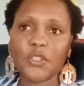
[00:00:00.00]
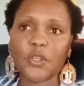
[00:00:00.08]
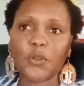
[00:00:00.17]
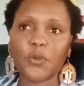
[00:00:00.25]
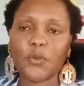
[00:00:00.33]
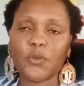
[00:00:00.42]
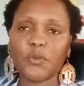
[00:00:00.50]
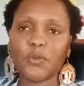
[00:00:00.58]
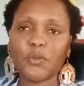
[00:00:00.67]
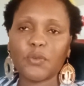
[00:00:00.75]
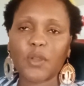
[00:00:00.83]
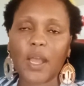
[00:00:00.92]
you know,
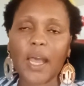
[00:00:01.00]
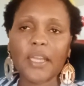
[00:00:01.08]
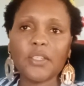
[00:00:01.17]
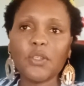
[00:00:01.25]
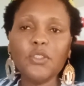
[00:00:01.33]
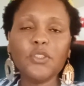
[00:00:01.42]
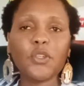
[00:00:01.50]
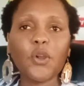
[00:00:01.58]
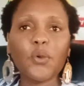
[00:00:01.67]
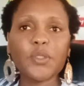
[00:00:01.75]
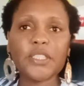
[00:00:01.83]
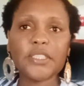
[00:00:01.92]
I don't
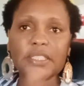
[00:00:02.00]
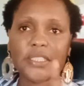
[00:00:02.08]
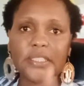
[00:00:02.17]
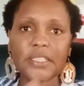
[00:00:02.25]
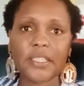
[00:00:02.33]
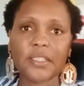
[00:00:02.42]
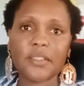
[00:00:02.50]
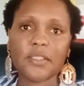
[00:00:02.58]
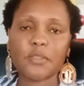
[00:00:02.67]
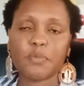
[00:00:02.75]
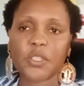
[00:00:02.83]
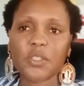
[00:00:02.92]
know the
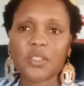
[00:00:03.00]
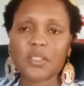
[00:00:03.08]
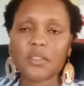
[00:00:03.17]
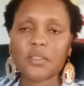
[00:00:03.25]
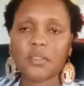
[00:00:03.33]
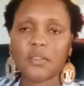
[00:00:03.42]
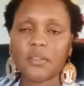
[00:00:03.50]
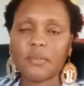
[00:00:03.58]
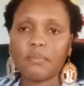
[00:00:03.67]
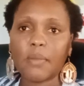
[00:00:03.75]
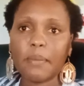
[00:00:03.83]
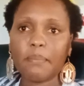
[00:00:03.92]
details because
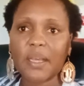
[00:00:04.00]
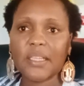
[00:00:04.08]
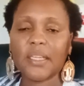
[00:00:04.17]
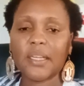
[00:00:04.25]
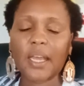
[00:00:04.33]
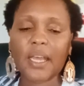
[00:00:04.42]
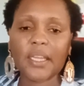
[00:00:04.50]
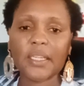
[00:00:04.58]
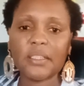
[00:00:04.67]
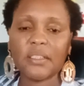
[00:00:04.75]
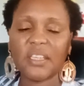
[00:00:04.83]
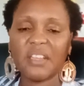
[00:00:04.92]
my mother and I
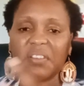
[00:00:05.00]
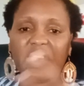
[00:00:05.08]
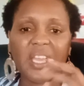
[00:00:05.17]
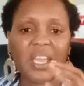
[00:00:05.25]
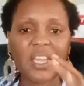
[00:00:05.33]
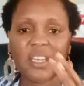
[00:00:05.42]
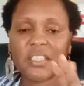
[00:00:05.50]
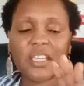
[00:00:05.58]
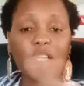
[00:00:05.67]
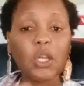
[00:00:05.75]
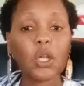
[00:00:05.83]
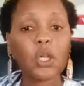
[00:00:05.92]
never had
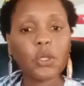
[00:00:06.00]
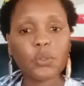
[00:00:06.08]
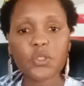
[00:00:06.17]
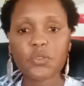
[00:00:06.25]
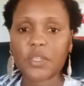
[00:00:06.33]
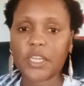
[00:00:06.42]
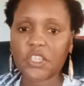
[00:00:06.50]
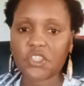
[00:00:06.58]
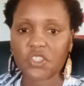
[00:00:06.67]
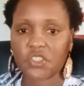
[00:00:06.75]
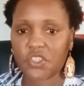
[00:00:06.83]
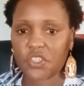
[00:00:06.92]
a close
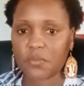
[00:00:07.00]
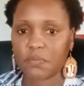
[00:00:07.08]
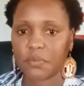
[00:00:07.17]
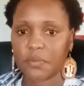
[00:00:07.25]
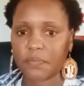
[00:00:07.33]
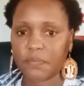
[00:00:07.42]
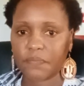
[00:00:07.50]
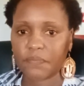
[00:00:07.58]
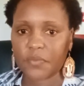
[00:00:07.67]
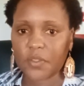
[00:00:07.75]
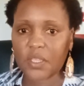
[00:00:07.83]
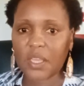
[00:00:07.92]
relationship,
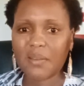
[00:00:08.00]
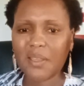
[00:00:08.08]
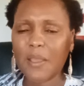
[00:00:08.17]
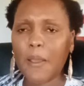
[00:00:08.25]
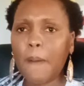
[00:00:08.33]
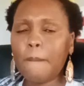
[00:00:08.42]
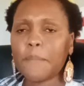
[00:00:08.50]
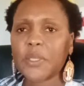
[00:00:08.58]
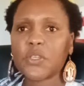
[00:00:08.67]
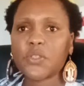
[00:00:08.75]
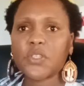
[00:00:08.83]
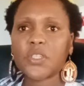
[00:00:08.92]
okay?
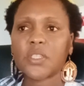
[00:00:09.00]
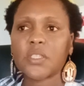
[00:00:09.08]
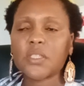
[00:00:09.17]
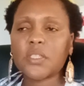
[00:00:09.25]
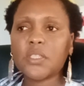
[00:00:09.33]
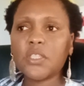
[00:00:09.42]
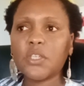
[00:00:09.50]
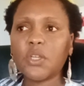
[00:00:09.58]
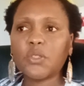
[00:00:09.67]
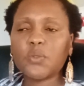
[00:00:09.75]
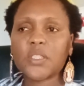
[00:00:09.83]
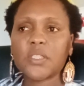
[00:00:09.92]
Because, you know,
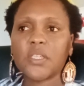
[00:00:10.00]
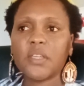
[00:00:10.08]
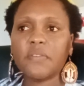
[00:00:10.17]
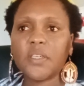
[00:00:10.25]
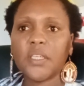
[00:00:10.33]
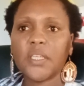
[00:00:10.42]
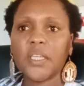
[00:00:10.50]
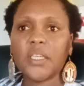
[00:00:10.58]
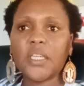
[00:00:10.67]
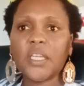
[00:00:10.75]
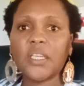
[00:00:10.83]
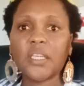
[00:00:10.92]
it was never
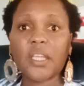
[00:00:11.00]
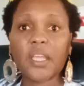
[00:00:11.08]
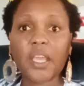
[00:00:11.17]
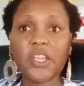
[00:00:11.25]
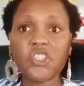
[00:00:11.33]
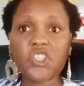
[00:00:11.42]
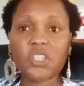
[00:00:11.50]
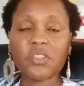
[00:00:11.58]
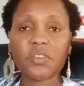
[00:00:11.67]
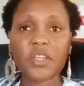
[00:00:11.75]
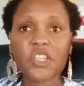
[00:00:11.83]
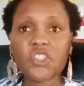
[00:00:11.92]
an engaging
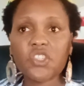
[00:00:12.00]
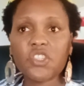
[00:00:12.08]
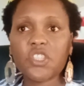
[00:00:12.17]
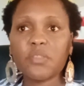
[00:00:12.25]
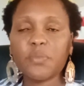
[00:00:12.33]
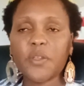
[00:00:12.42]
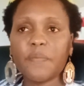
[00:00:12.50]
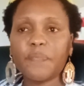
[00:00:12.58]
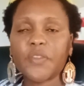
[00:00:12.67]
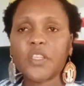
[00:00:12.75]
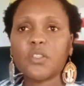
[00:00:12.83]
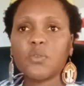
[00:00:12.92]
relationship.
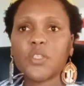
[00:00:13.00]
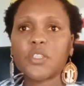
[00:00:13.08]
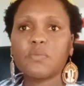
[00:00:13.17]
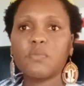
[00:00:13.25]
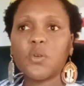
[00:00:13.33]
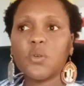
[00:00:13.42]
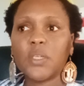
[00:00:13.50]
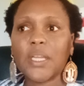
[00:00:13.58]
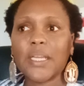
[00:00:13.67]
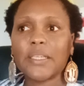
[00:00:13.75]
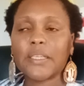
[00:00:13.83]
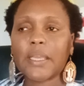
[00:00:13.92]
It was more
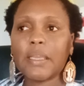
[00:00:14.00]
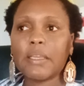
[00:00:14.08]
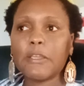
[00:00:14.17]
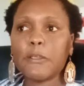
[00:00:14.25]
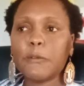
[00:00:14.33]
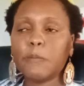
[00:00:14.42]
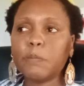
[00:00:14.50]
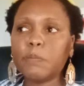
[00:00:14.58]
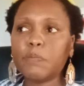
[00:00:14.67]
like a,